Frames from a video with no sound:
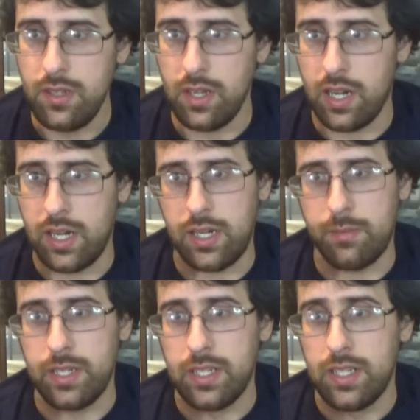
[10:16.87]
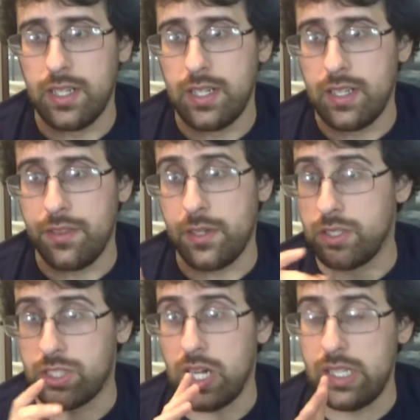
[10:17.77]
Um,
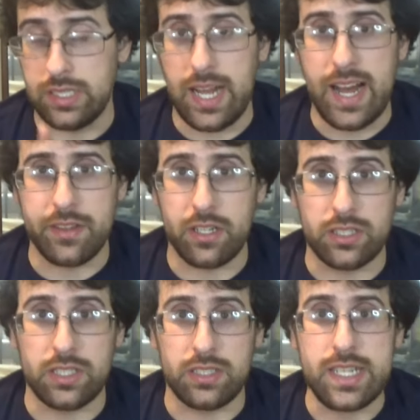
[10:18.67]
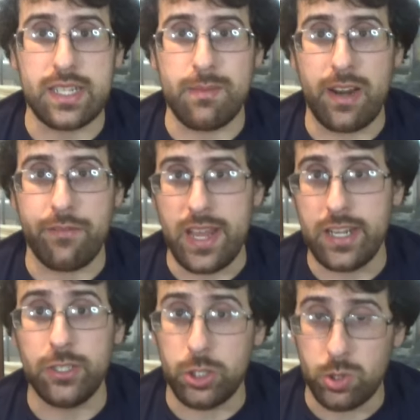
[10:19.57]
there's a lot, there's a decent amount of
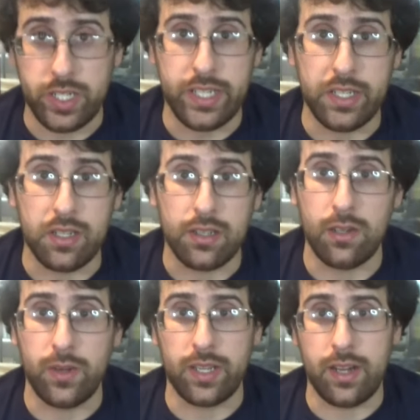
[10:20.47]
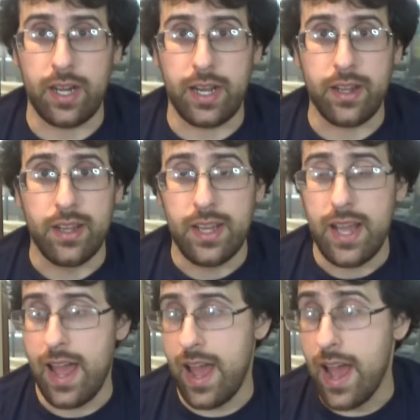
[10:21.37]
intrigue going on,
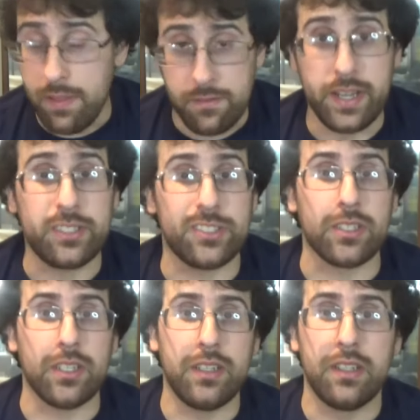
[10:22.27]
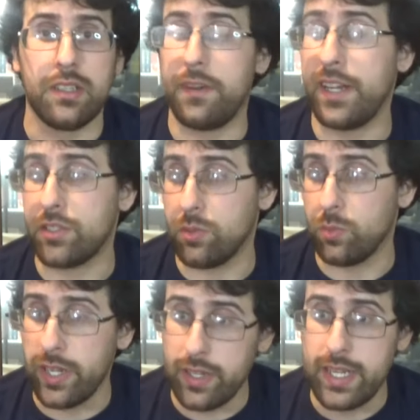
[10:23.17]
and the fights are good. The fights are
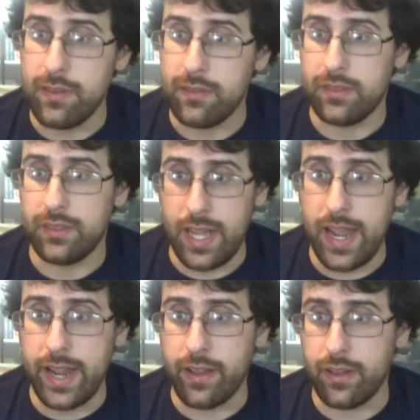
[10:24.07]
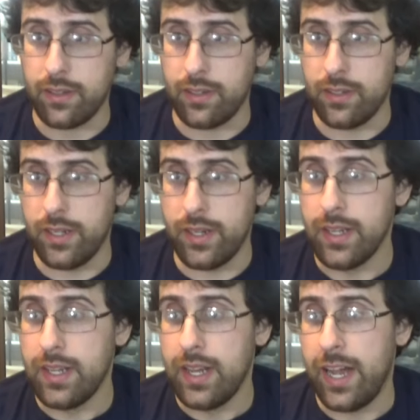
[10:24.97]
really dang good.
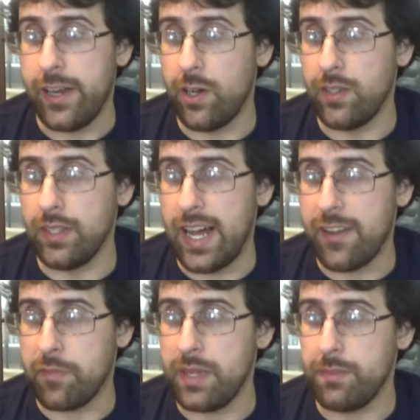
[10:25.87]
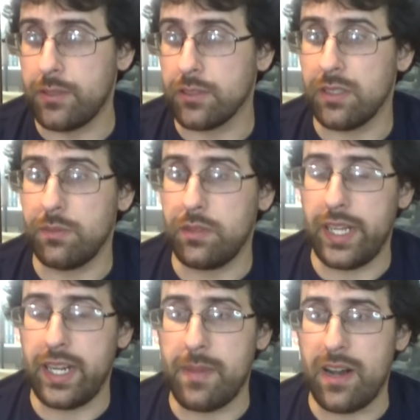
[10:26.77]
I know a lot of people
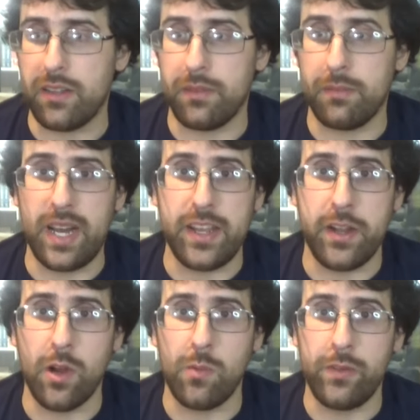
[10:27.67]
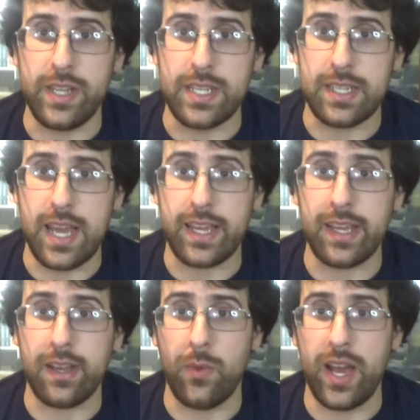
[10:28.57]
complain about My Hero movies
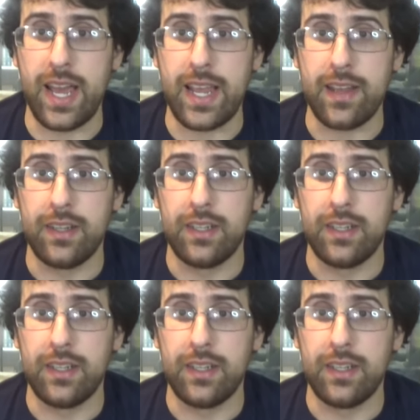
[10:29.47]
taking away